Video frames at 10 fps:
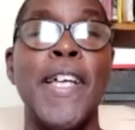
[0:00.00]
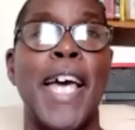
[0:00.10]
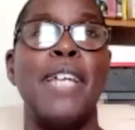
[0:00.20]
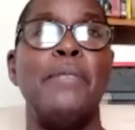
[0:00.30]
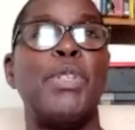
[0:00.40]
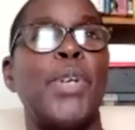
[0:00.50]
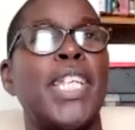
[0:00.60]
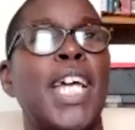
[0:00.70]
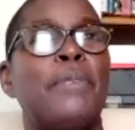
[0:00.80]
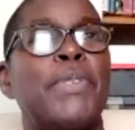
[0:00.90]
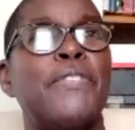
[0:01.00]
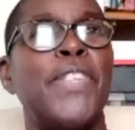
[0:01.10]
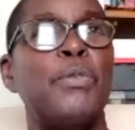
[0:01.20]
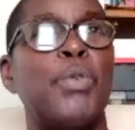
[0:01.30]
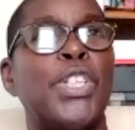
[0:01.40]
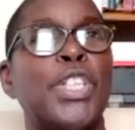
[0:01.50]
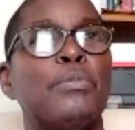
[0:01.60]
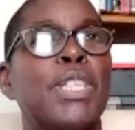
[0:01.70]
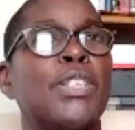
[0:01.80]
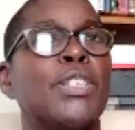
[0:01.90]
I'd be quite happy if they wanted
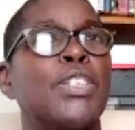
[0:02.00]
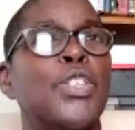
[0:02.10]
me to,